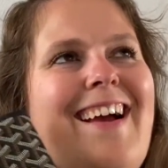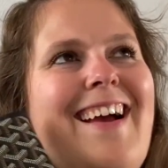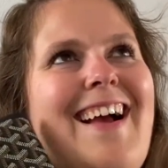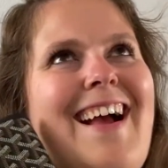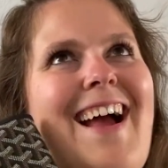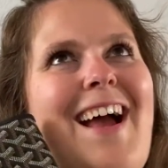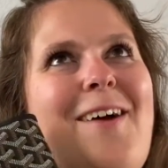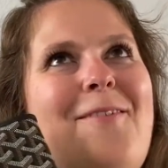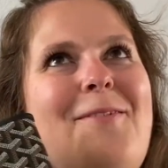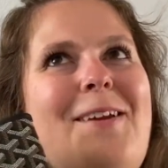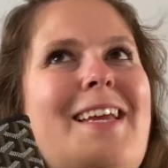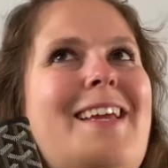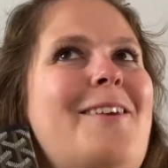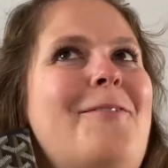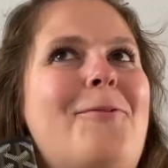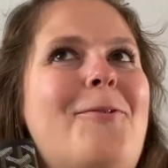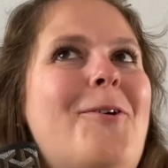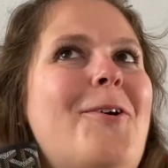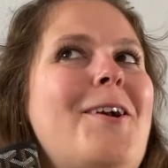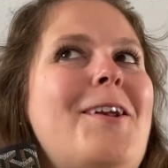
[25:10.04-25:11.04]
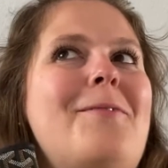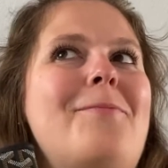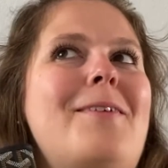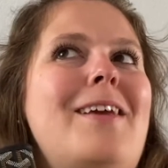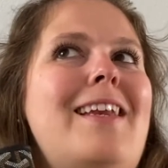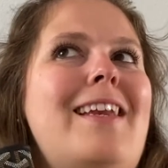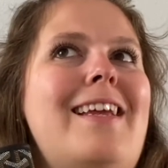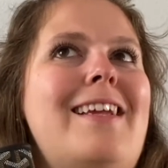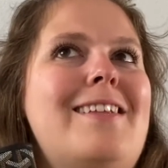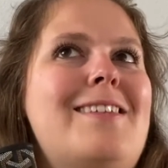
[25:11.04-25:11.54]
I mean, 40
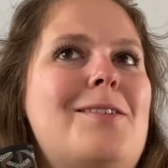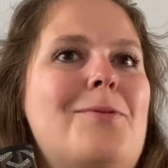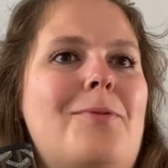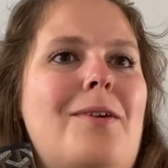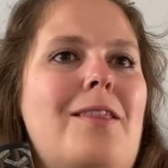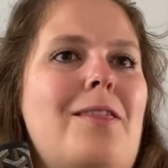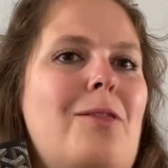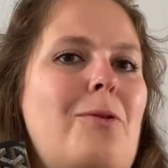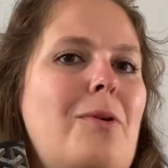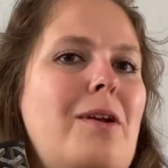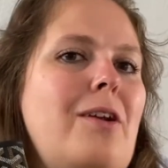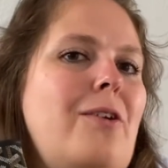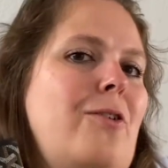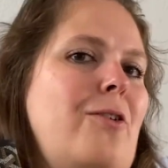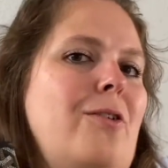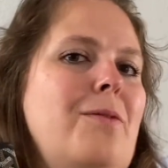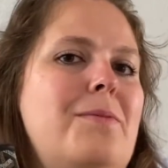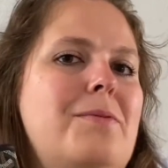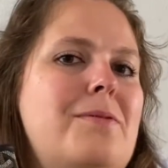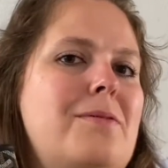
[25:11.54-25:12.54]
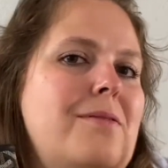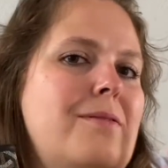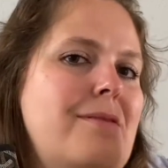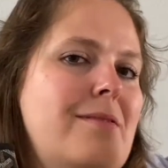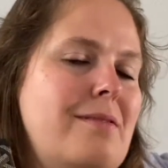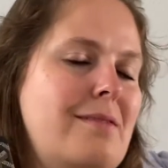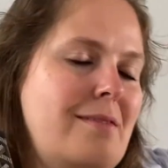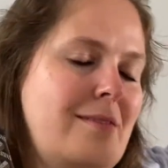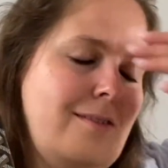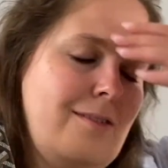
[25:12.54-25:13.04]
minutes when three groups
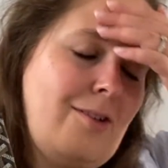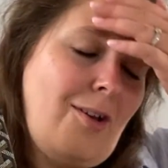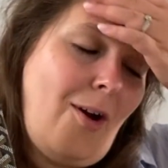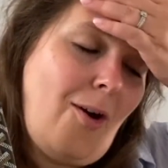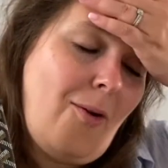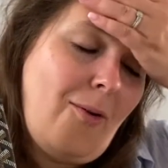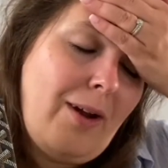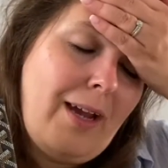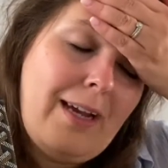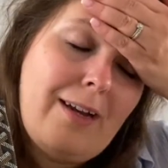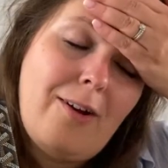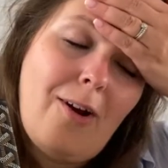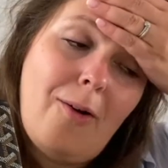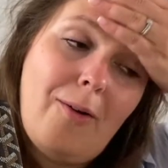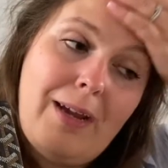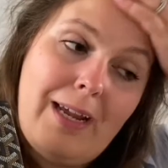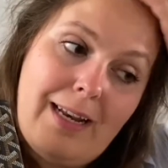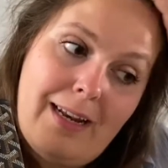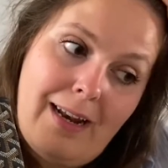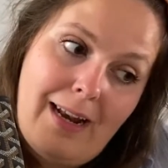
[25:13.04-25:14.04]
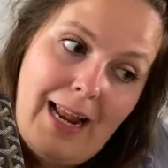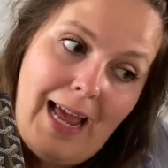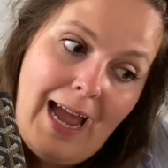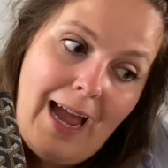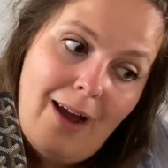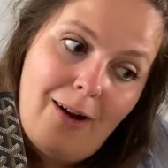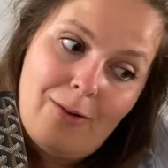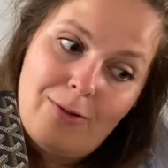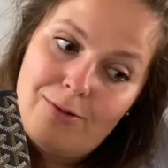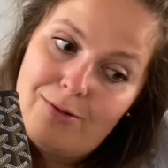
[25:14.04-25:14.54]
go in and
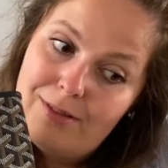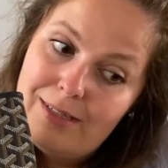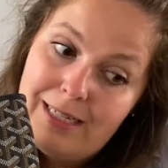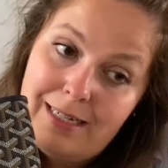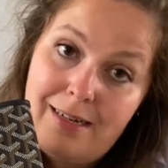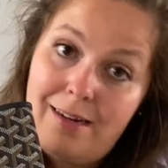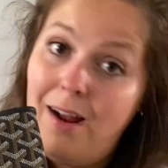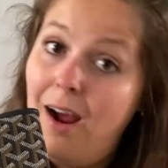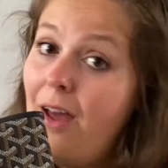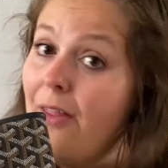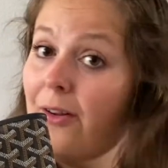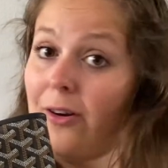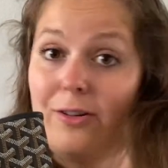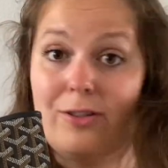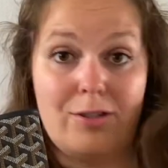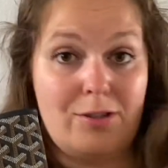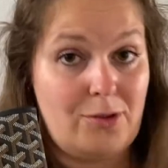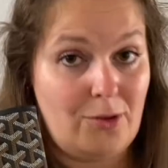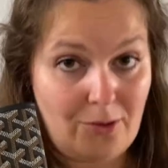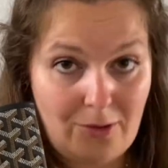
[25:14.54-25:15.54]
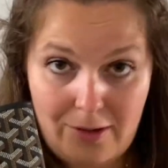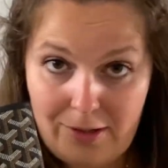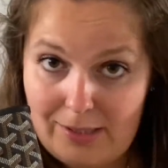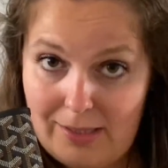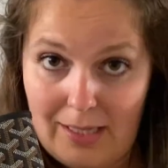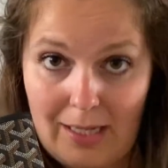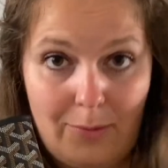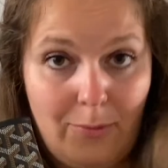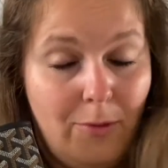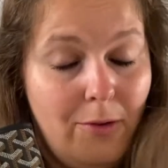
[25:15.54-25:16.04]
out. In other stores,
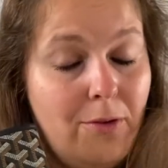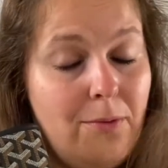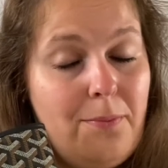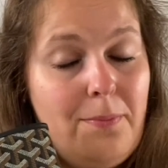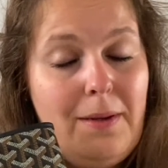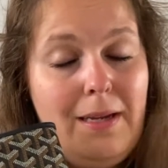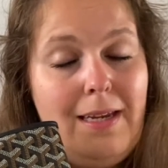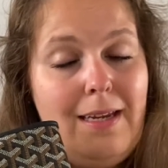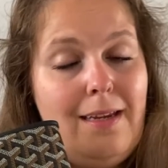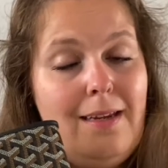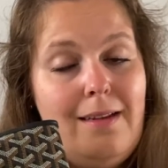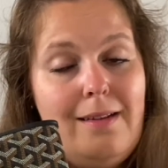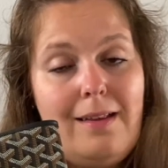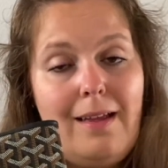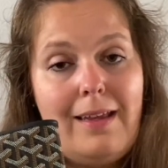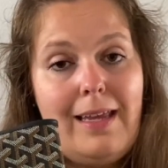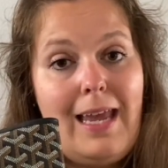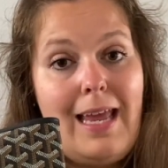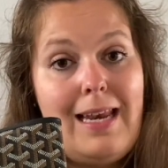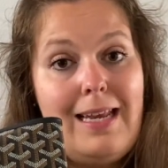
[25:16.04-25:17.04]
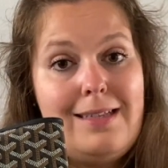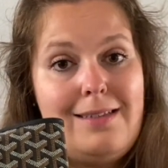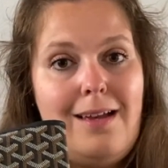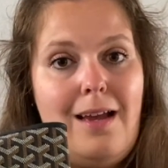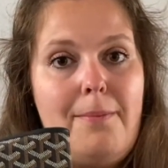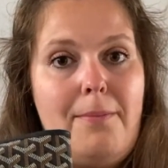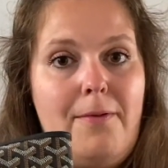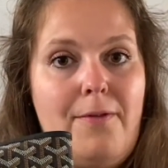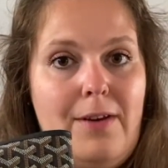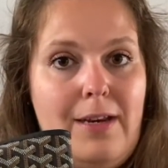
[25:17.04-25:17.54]
that wouldn't be like any
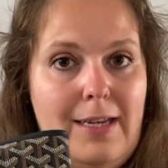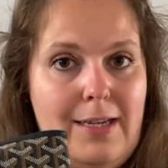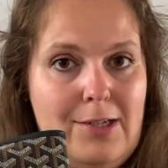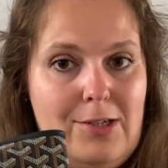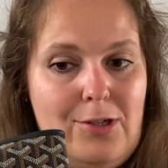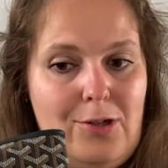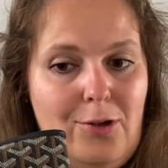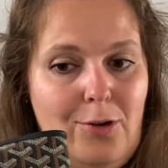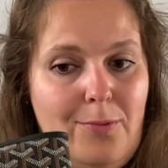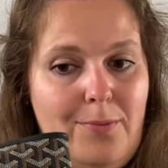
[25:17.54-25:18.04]
type of an issue.